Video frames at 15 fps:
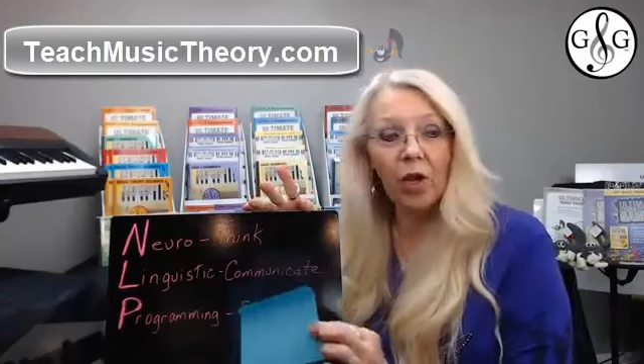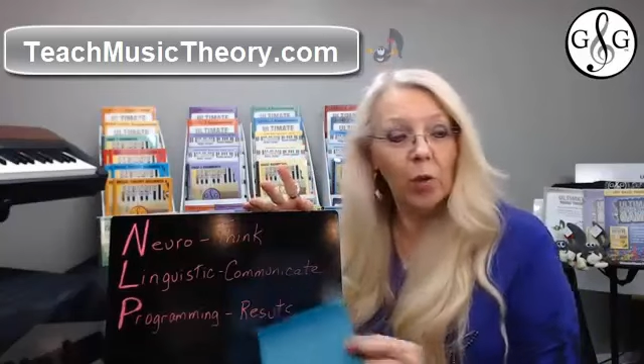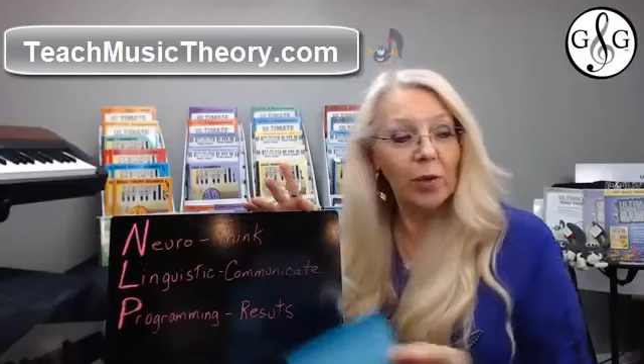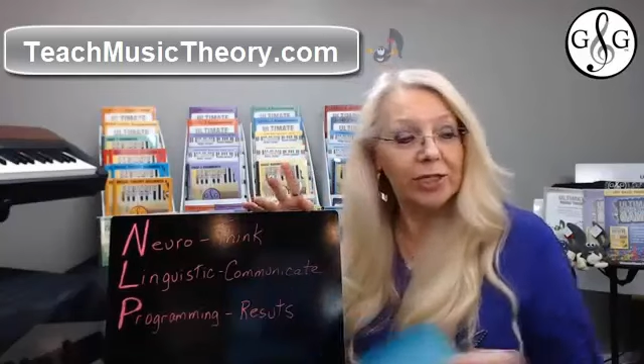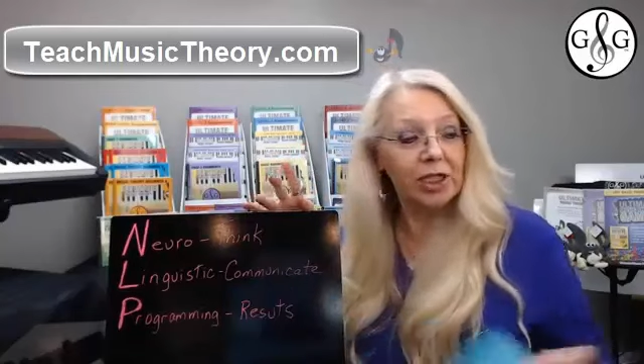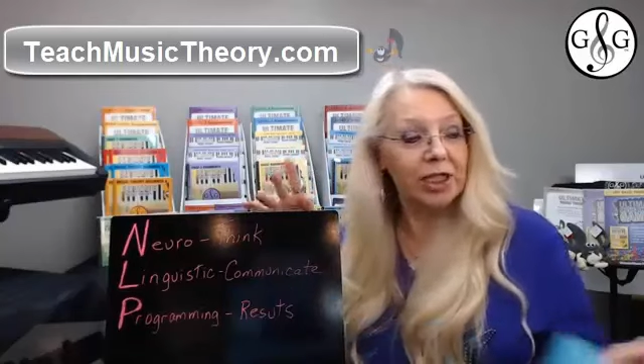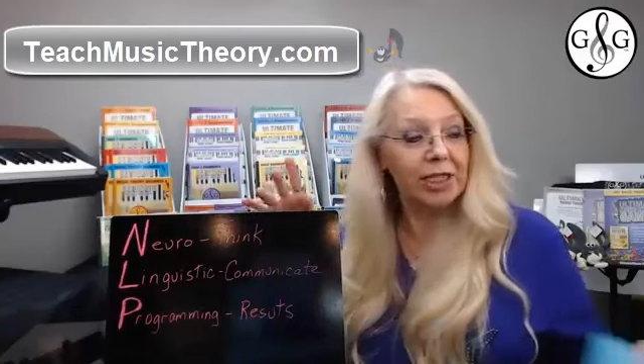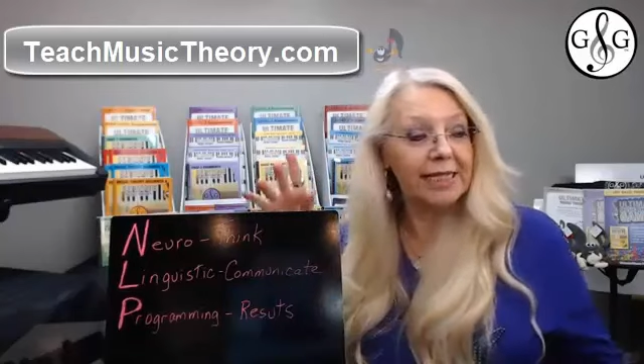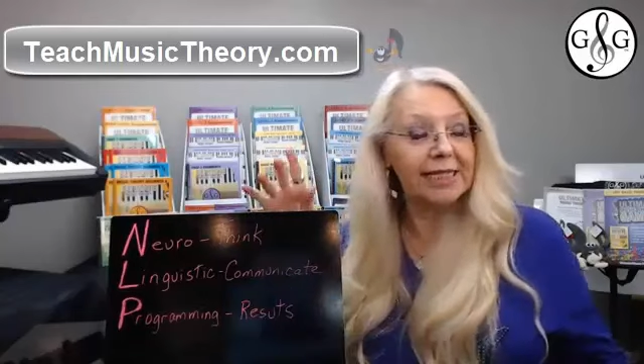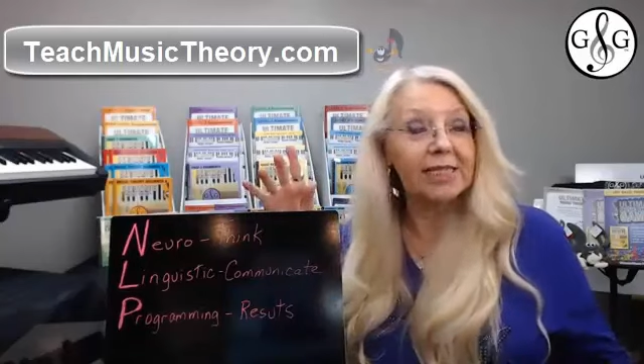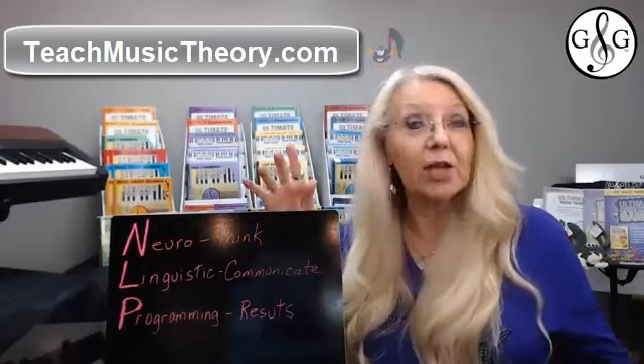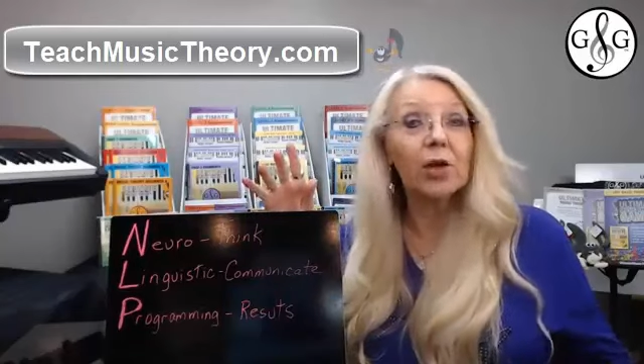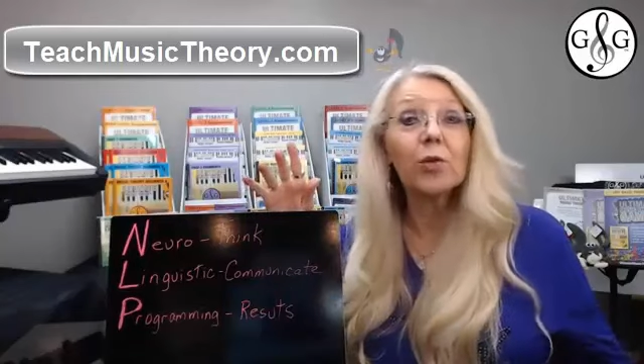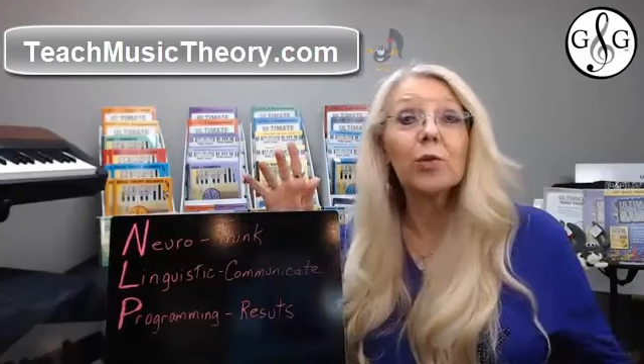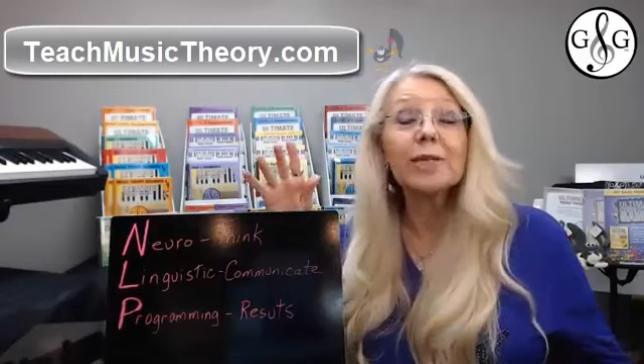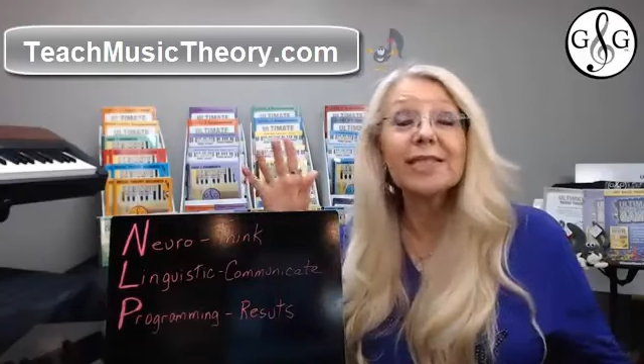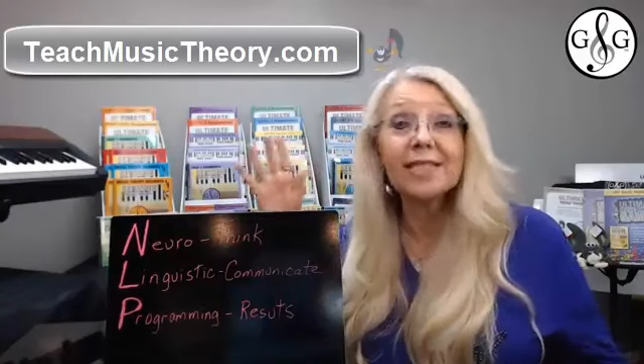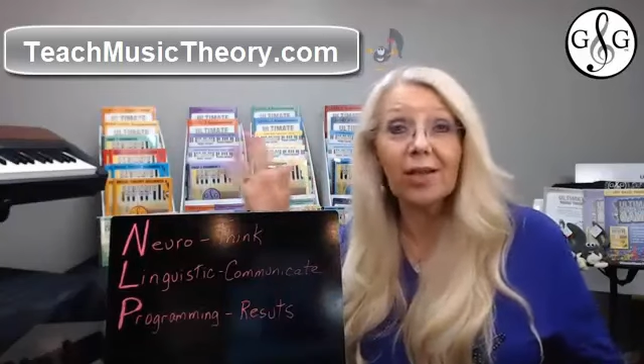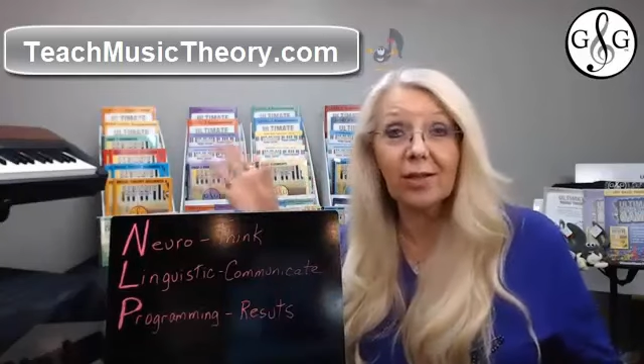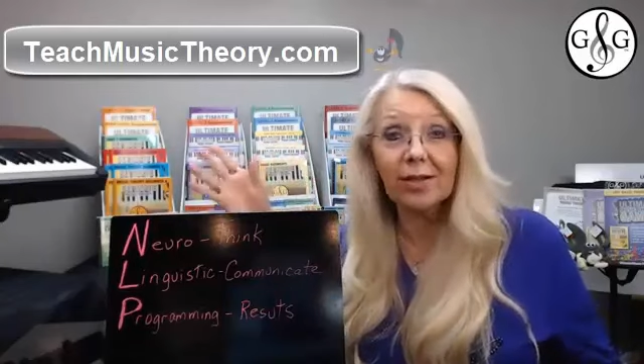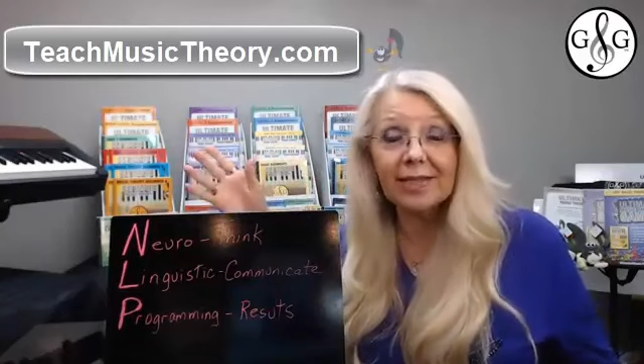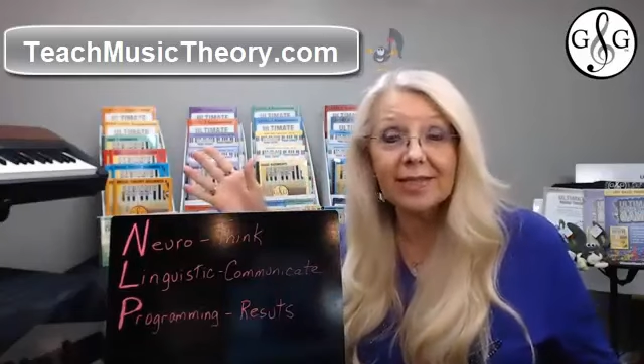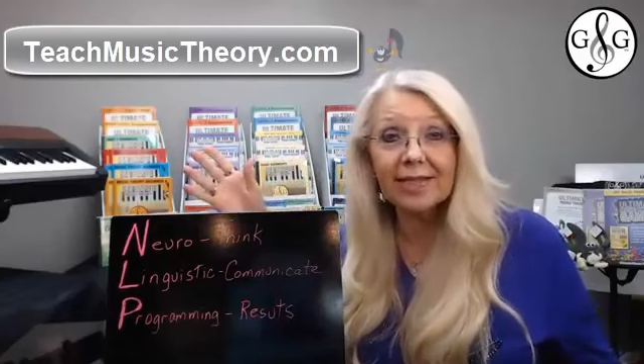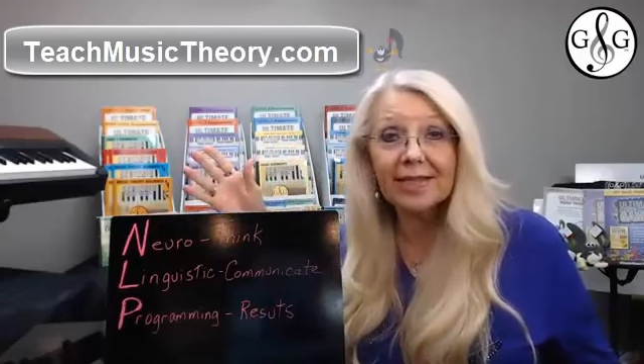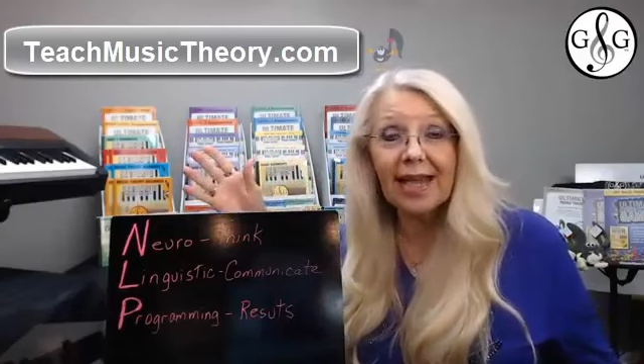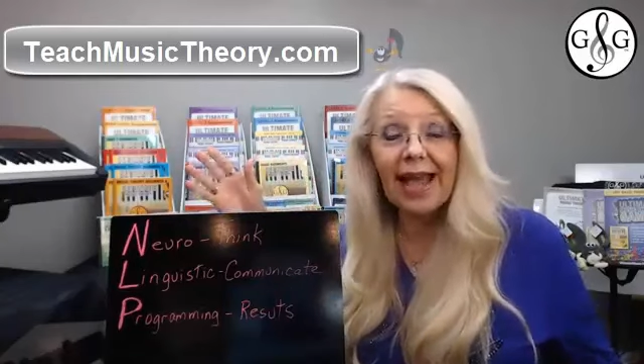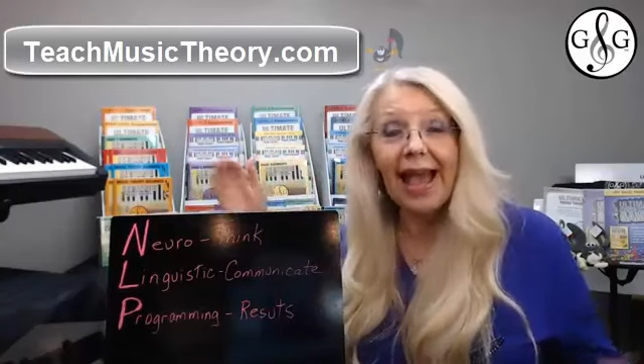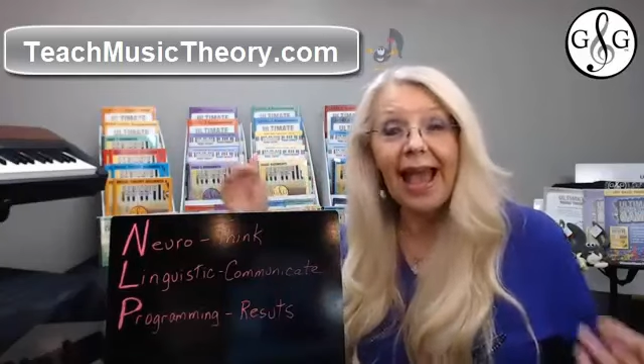which is results.